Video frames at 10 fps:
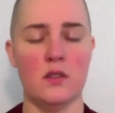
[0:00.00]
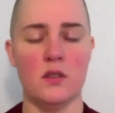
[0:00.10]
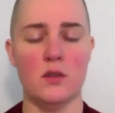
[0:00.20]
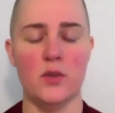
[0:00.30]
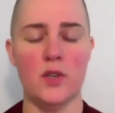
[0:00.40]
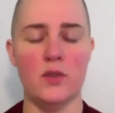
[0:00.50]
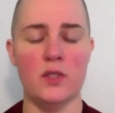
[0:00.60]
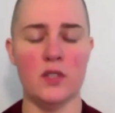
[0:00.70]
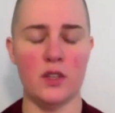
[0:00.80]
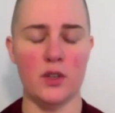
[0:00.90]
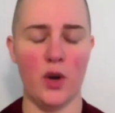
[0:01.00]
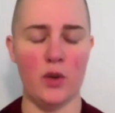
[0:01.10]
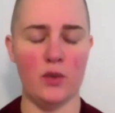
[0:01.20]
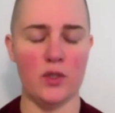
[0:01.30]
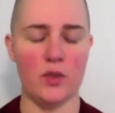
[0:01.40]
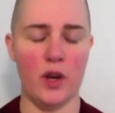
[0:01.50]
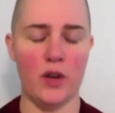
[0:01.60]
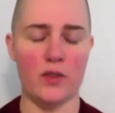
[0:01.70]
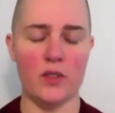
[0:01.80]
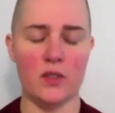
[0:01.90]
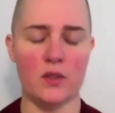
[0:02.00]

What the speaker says: Revisit your own strengths.